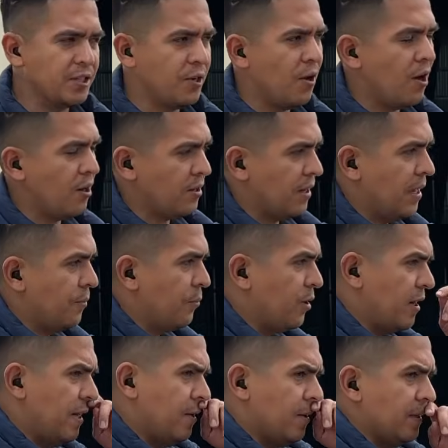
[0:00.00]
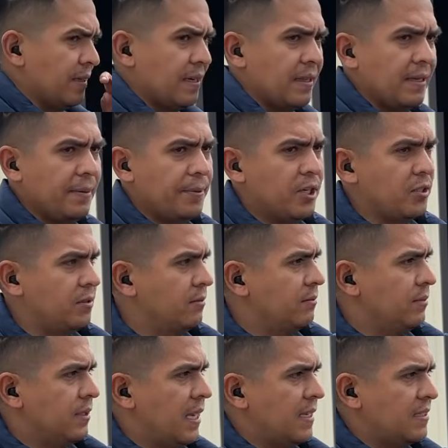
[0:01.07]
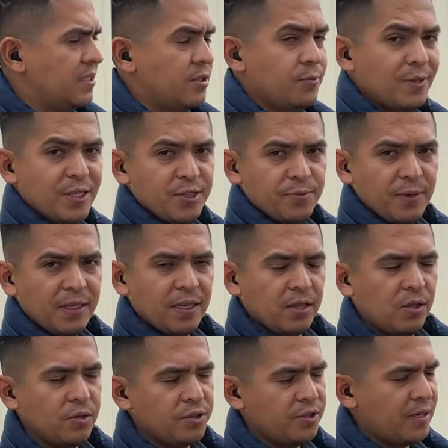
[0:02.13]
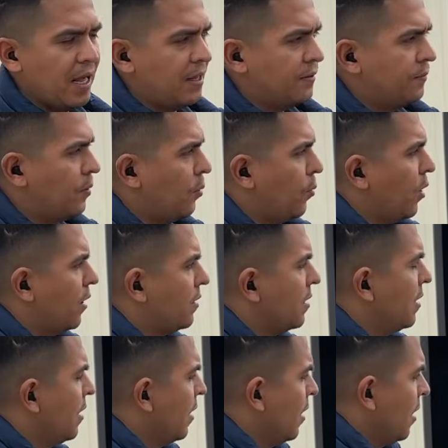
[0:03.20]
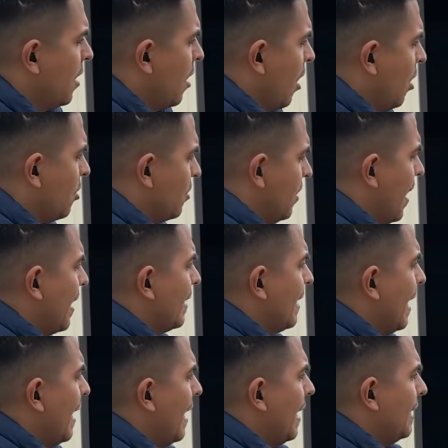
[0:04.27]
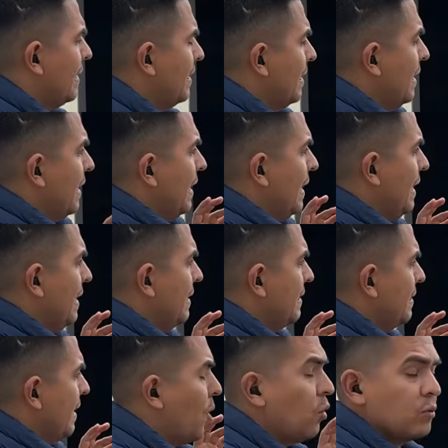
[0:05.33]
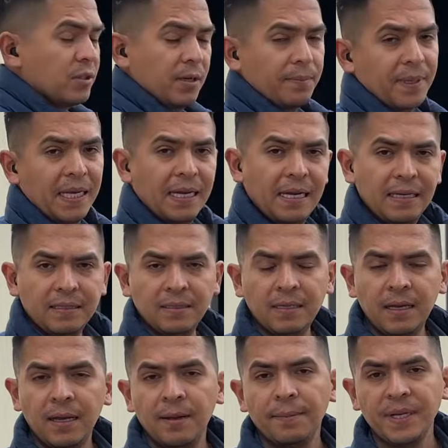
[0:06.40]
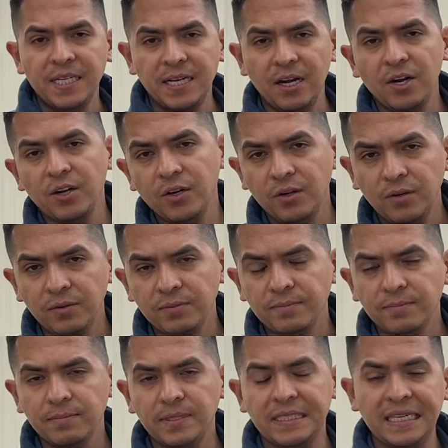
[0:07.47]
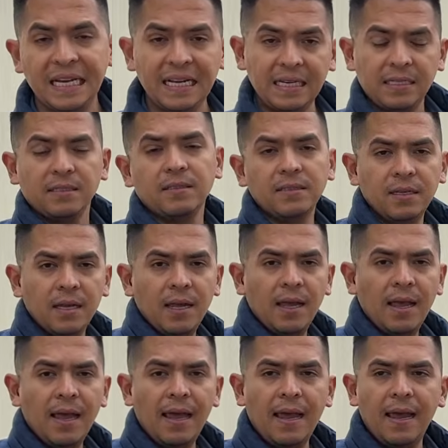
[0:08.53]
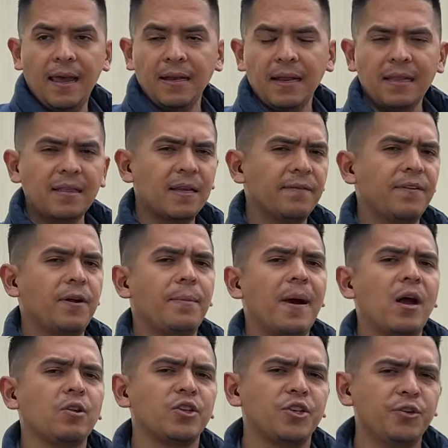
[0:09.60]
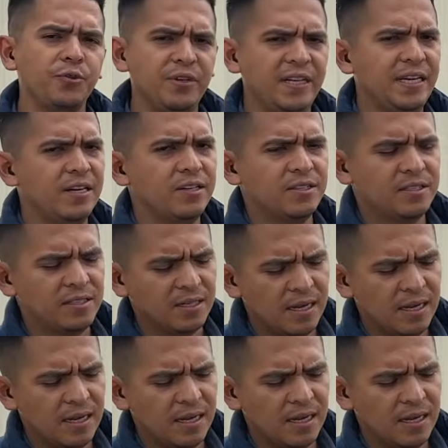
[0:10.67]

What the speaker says: So our client, we're here in Cleburne, Texas, which is really close to Dallas-Fort Worth. Our client had his bolt-up kit material sitting, and I think for about 2 years.